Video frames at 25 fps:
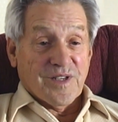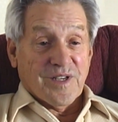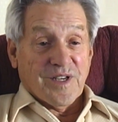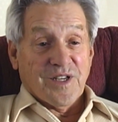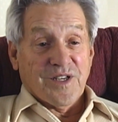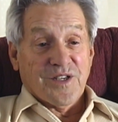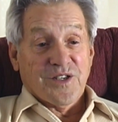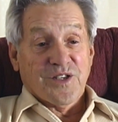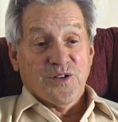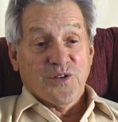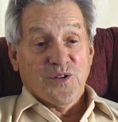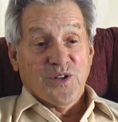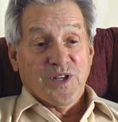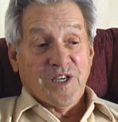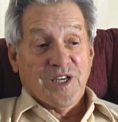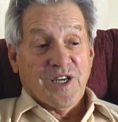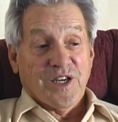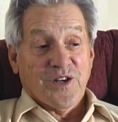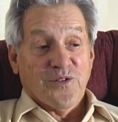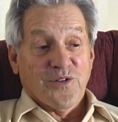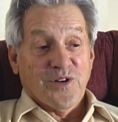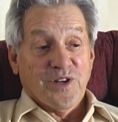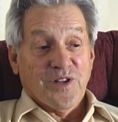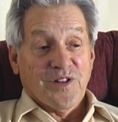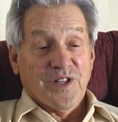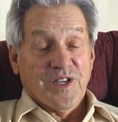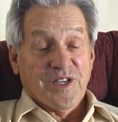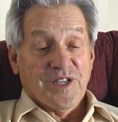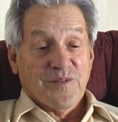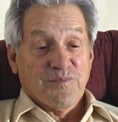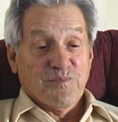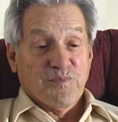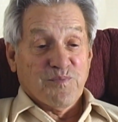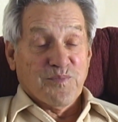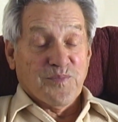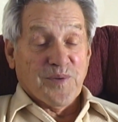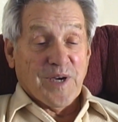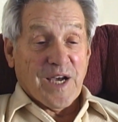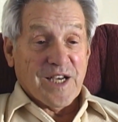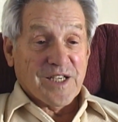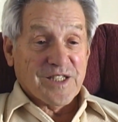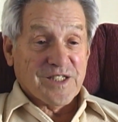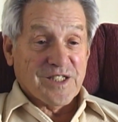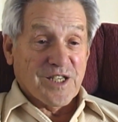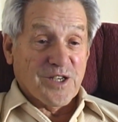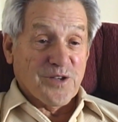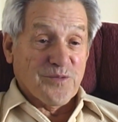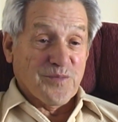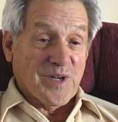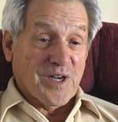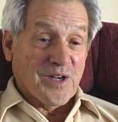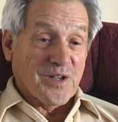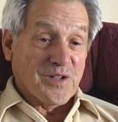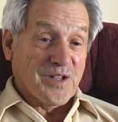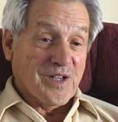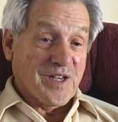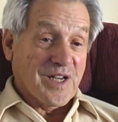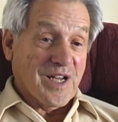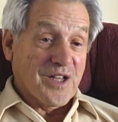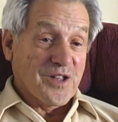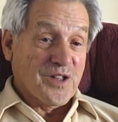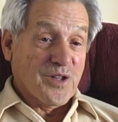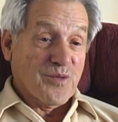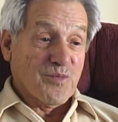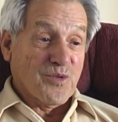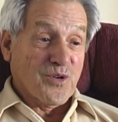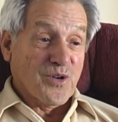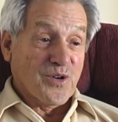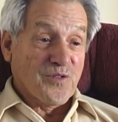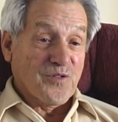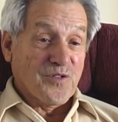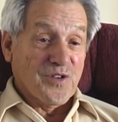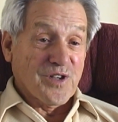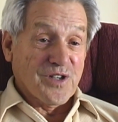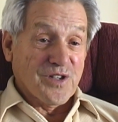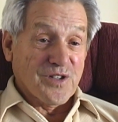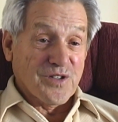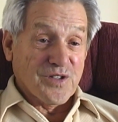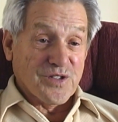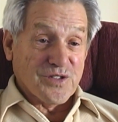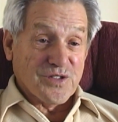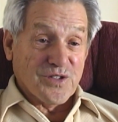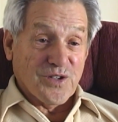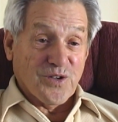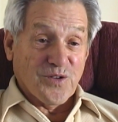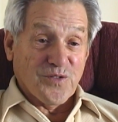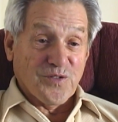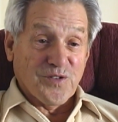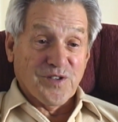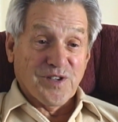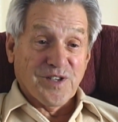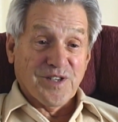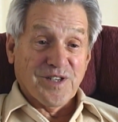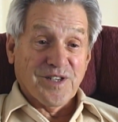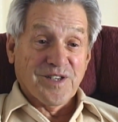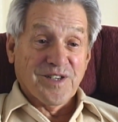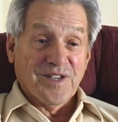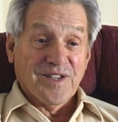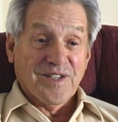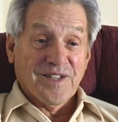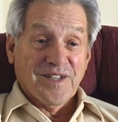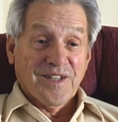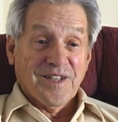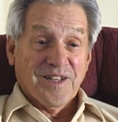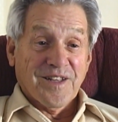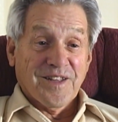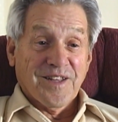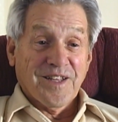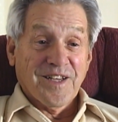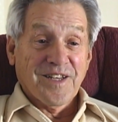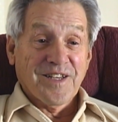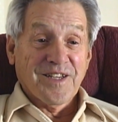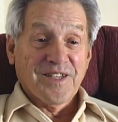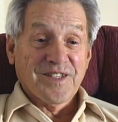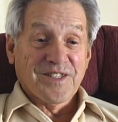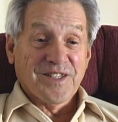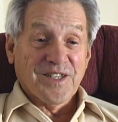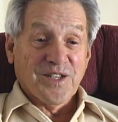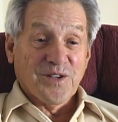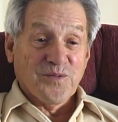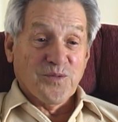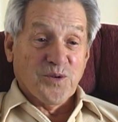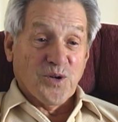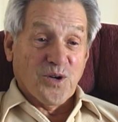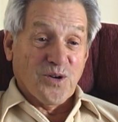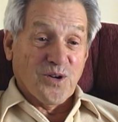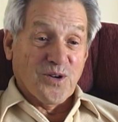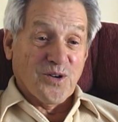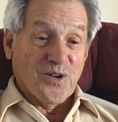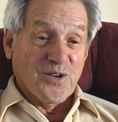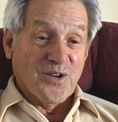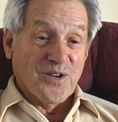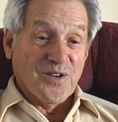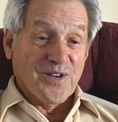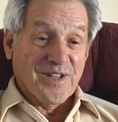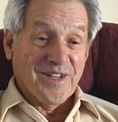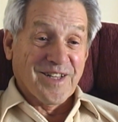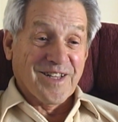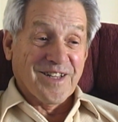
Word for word: until they got ready. They passed them out that had the morphine and the sulfa in it. Then you said, oh,